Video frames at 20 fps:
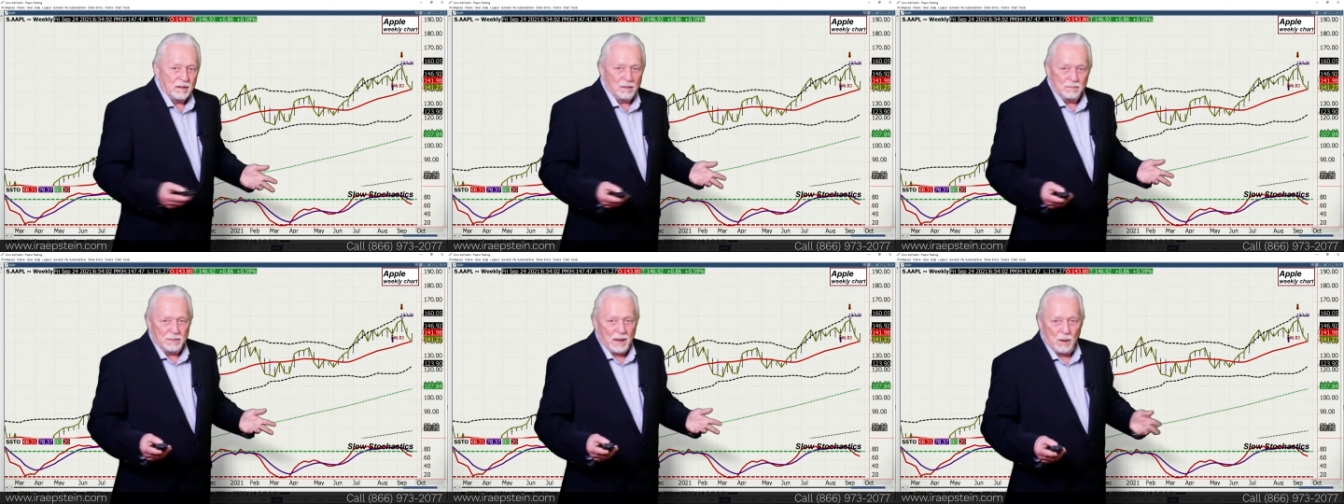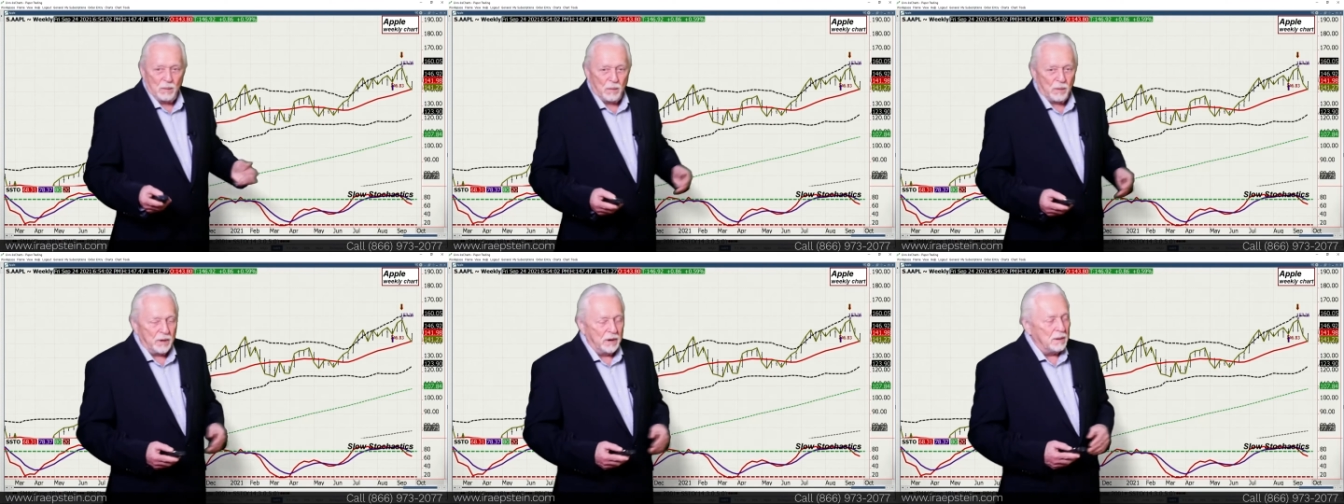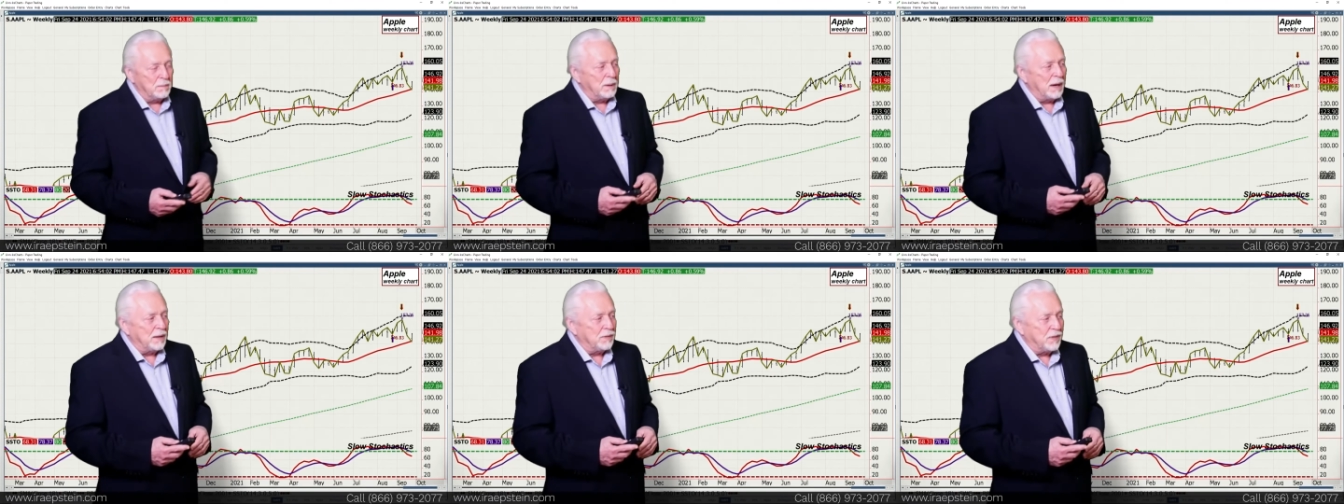Not
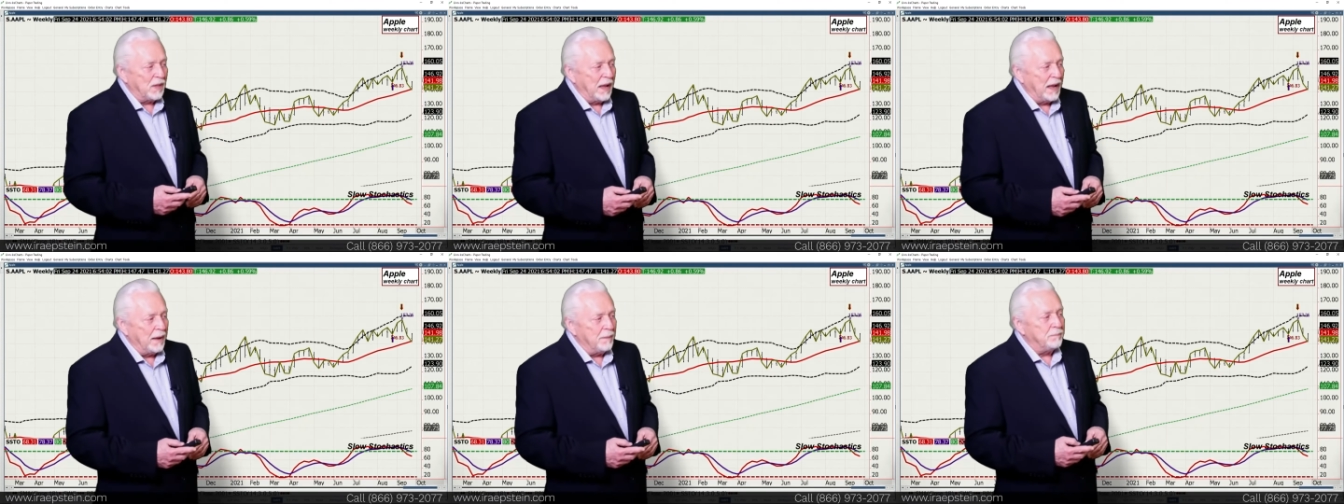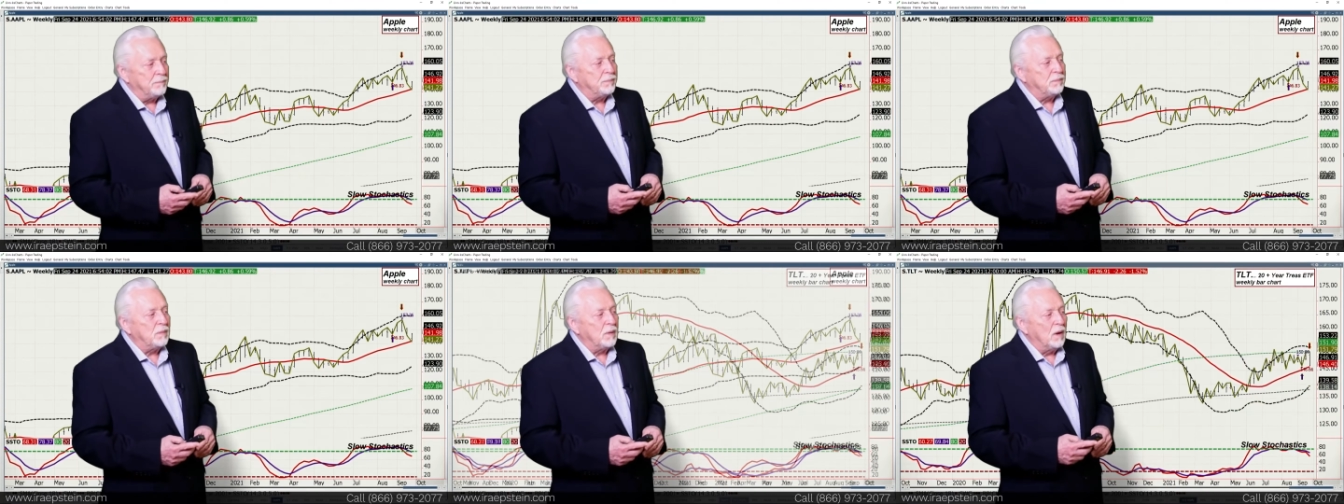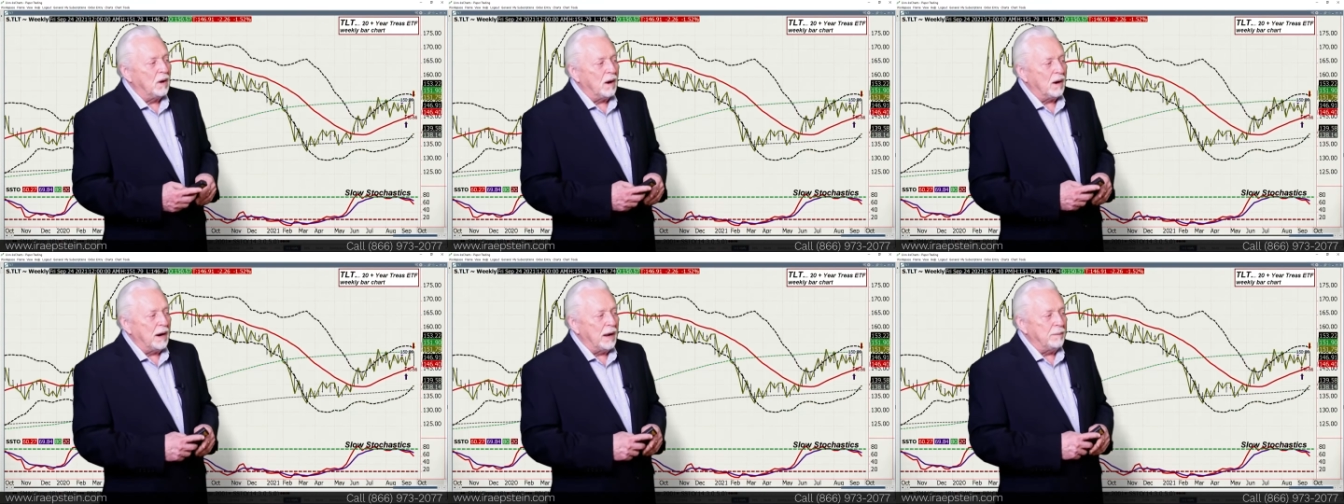worried about that.
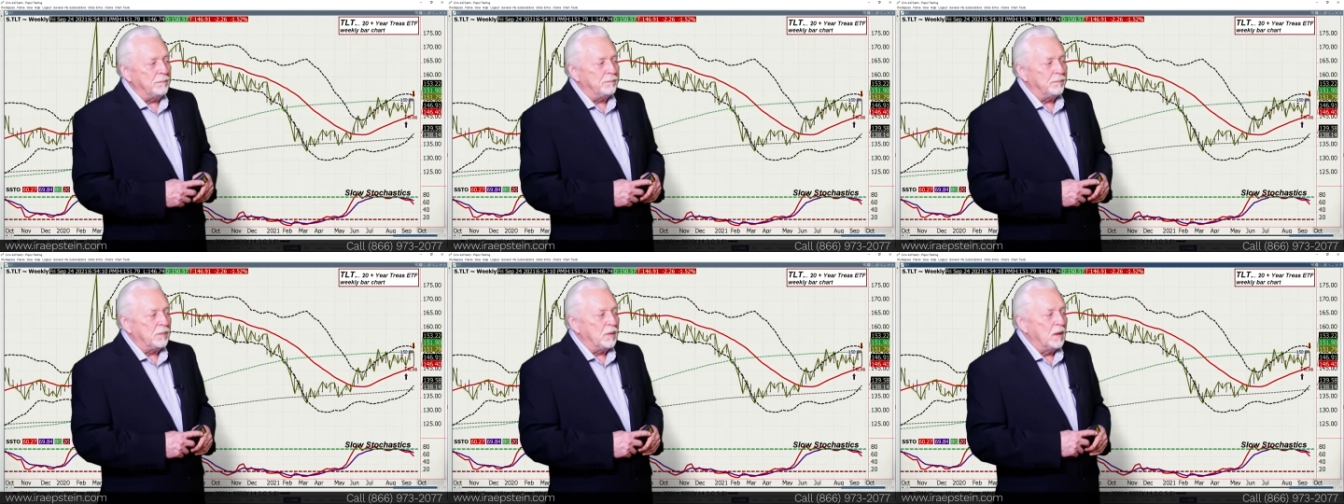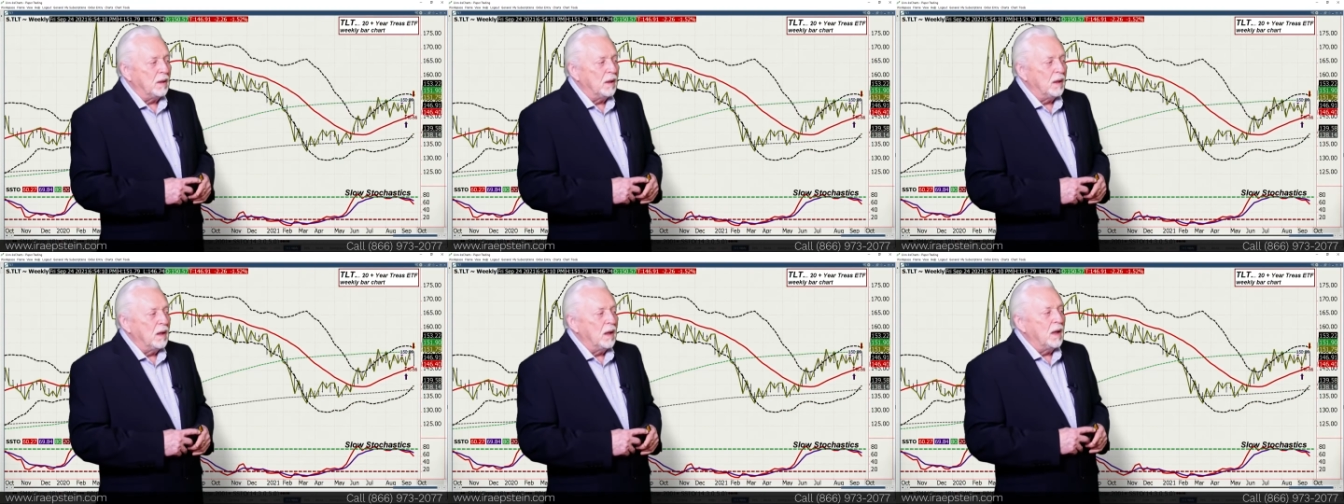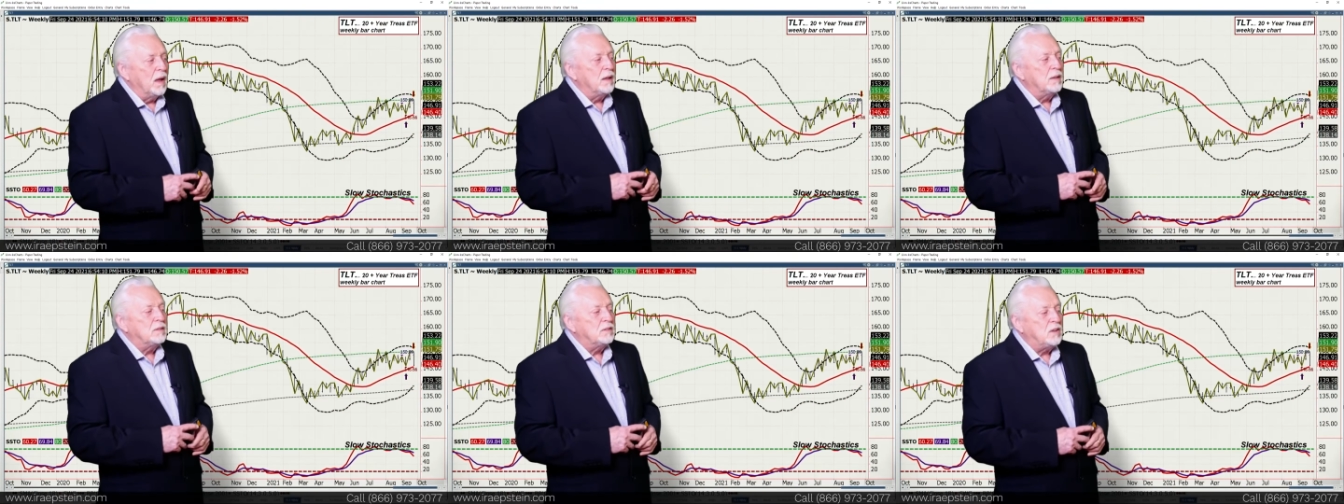All right.
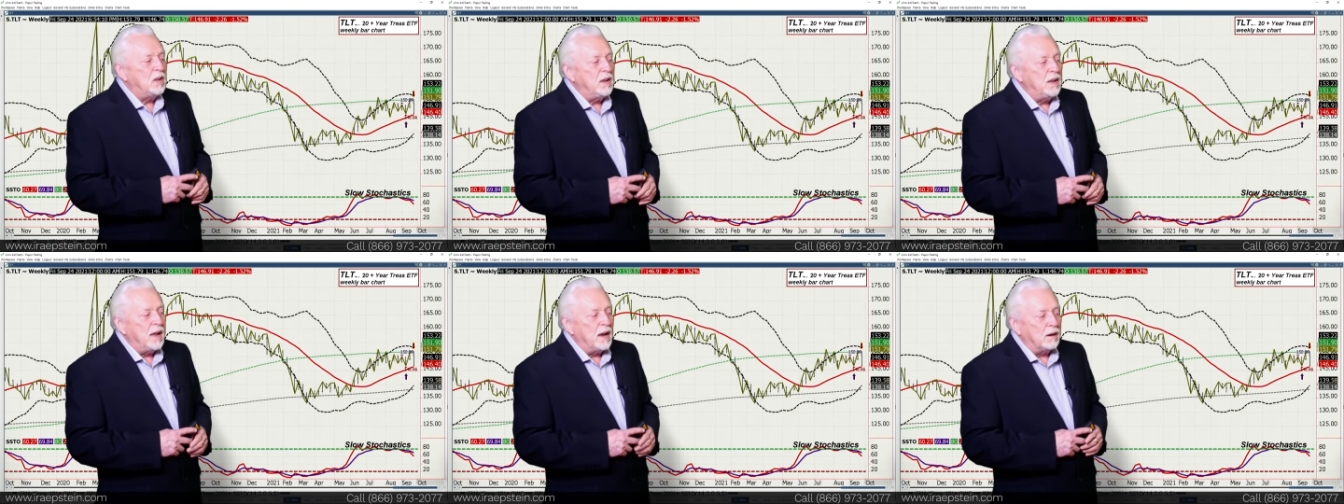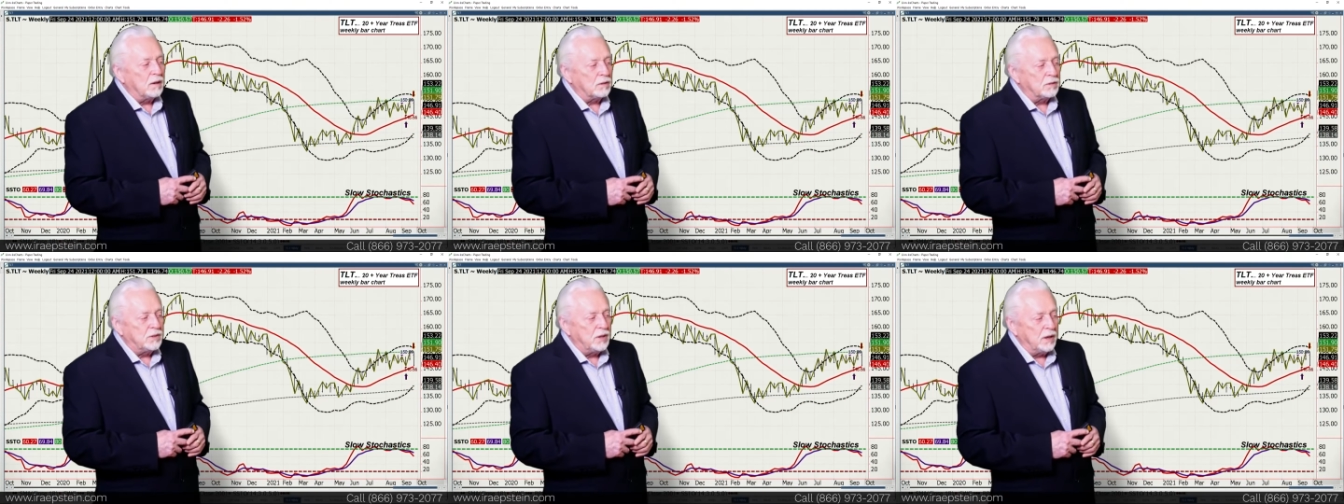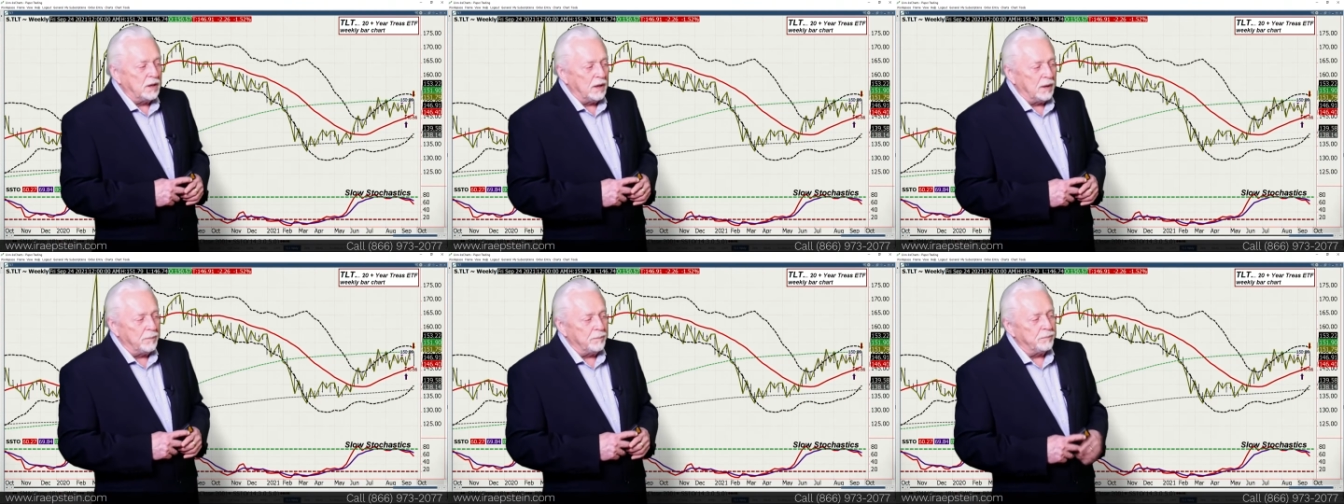
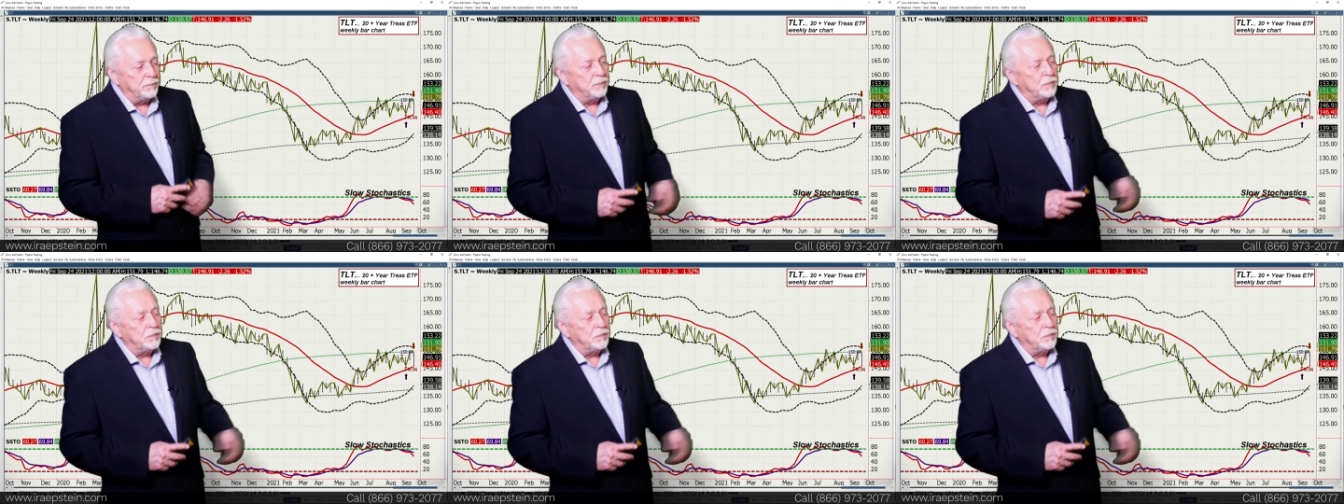TLT.